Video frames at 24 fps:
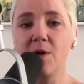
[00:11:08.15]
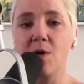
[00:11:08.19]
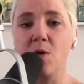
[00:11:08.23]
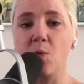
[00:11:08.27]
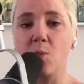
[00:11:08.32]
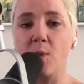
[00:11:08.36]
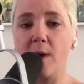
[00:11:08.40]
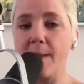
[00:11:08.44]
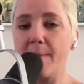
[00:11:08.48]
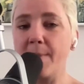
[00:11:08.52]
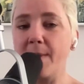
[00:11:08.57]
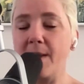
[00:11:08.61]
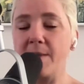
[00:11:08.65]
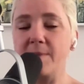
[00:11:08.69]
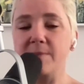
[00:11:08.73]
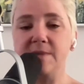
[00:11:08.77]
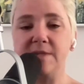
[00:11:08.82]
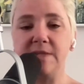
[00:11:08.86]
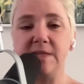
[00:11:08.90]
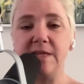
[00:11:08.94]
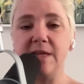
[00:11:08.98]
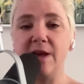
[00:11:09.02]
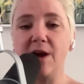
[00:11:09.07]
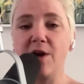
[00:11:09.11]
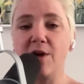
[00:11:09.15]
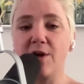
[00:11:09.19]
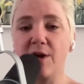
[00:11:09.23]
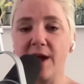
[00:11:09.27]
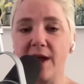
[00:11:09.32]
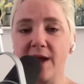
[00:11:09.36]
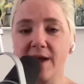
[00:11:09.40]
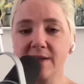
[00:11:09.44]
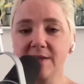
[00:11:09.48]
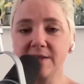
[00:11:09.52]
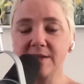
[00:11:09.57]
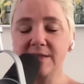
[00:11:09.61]

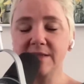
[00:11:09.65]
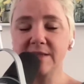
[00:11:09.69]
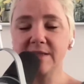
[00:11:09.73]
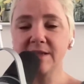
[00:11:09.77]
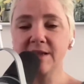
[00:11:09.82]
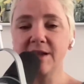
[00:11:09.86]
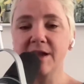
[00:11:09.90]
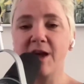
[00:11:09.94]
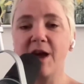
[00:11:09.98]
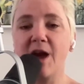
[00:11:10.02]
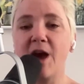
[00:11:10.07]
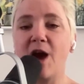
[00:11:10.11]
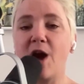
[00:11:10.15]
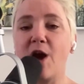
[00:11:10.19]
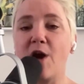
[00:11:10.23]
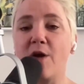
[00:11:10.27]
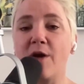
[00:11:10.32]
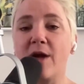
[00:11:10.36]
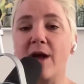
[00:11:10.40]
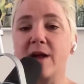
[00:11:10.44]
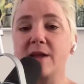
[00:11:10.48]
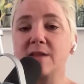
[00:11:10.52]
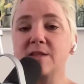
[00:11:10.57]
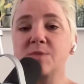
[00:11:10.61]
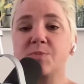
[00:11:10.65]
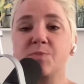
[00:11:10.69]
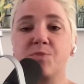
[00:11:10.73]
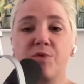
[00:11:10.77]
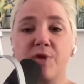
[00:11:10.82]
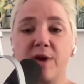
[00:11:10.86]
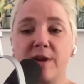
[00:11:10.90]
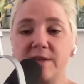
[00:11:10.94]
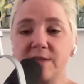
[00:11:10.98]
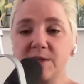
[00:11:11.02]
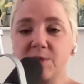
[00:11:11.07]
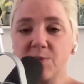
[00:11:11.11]
WebMDRx, RX
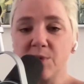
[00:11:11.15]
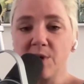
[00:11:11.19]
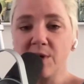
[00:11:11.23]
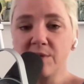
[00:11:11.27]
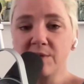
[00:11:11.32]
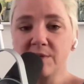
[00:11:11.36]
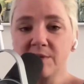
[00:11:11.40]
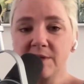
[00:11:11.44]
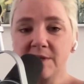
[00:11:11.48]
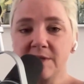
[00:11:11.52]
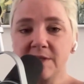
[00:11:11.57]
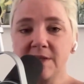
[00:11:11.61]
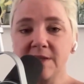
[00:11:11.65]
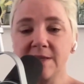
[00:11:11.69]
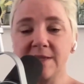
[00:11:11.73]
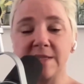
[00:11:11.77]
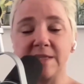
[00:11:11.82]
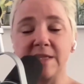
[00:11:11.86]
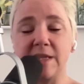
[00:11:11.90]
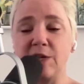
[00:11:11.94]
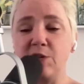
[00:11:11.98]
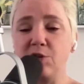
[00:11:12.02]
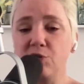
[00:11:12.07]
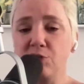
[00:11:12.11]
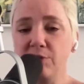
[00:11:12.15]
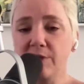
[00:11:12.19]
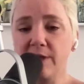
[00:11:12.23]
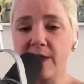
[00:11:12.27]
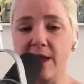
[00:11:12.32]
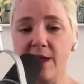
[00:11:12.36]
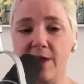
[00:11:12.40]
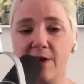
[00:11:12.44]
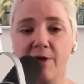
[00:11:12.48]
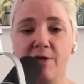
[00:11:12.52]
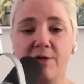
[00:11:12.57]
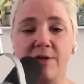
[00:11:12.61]
Price Quotes, Single
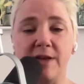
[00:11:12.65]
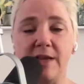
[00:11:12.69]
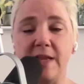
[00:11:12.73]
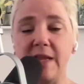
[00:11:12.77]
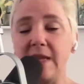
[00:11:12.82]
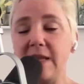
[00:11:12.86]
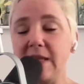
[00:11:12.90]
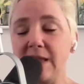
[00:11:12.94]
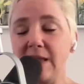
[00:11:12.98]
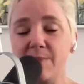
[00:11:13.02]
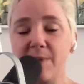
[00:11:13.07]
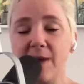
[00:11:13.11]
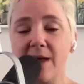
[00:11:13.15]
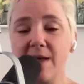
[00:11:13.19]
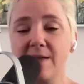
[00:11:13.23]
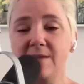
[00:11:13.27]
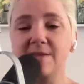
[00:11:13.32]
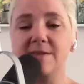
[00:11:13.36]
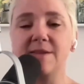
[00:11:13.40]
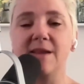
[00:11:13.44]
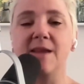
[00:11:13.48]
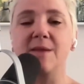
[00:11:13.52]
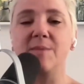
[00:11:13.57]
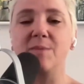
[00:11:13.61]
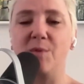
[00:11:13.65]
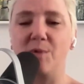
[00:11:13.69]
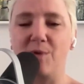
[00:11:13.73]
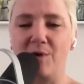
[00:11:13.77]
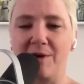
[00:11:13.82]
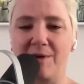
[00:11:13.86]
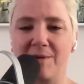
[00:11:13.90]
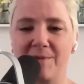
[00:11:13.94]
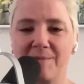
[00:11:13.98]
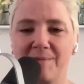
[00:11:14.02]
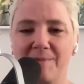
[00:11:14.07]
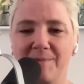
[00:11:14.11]
Care, Needy Meds, and
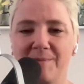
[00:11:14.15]
more.